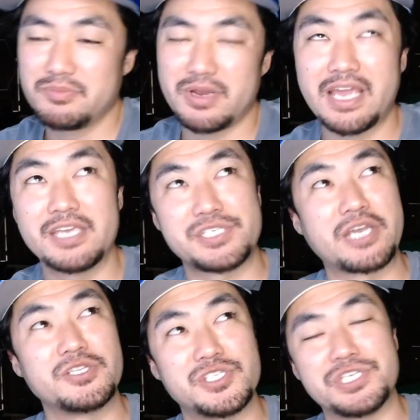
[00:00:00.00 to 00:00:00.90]
but I guess I
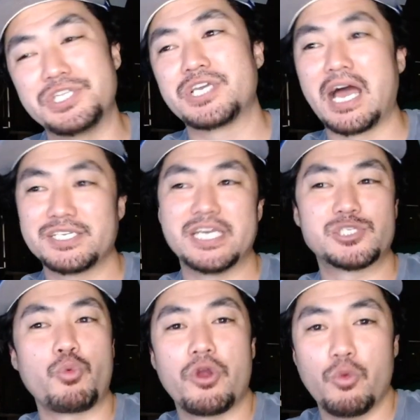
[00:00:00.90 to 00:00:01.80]
could see the context
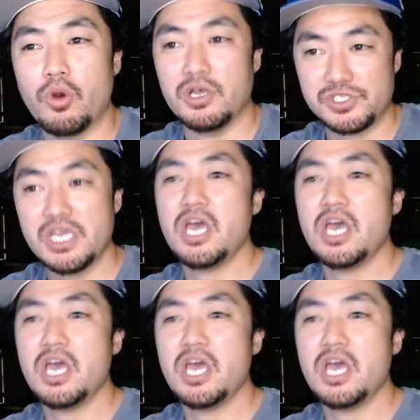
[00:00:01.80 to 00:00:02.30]
where it was